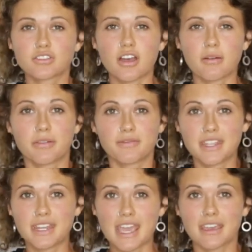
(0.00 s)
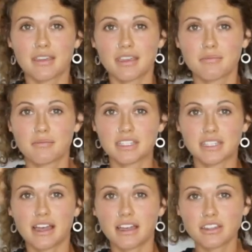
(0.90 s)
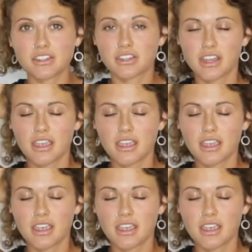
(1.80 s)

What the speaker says: top of the neck massage,